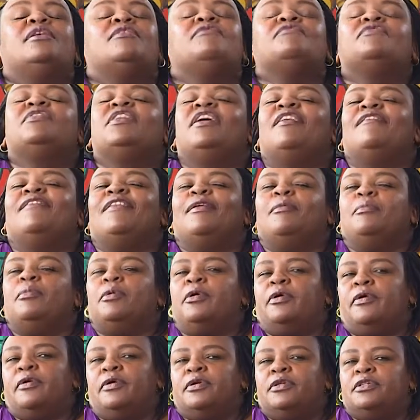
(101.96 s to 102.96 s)
they've never
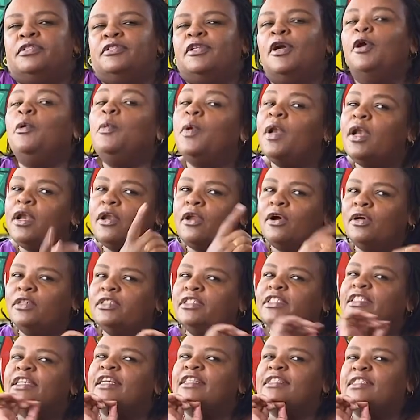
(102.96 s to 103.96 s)
borrowed, they will
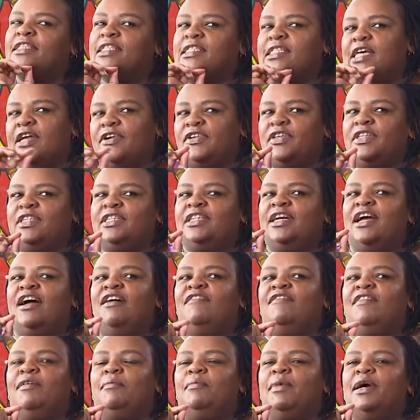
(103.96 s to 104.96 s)
not necessarily
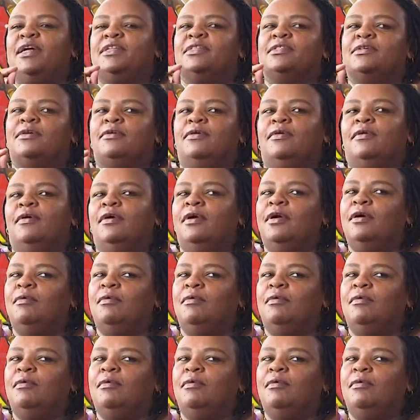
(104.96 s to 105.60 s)
have a bad score,